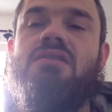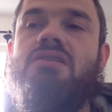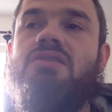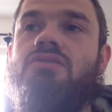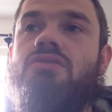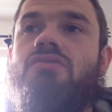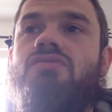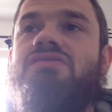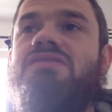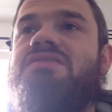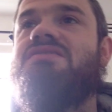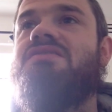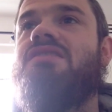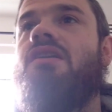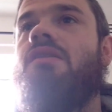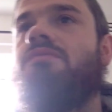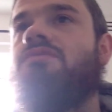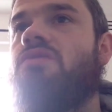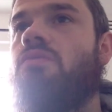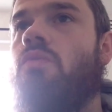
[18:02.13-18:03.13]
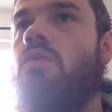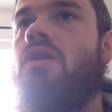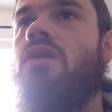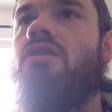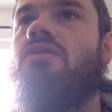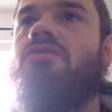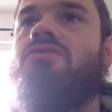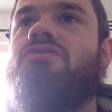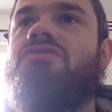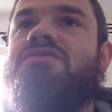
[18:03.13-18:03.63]
Use time to
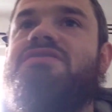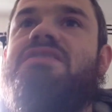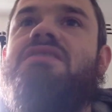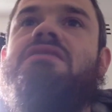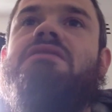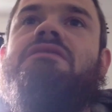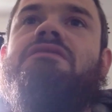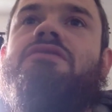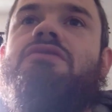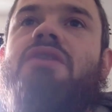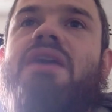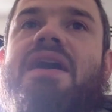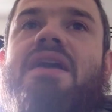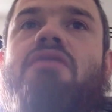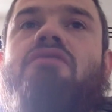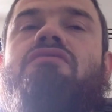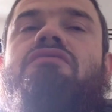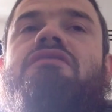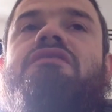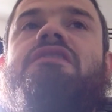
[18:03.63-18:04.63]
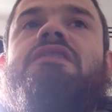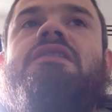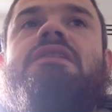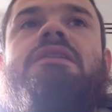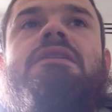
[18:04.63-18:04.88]
work on yourself, your health,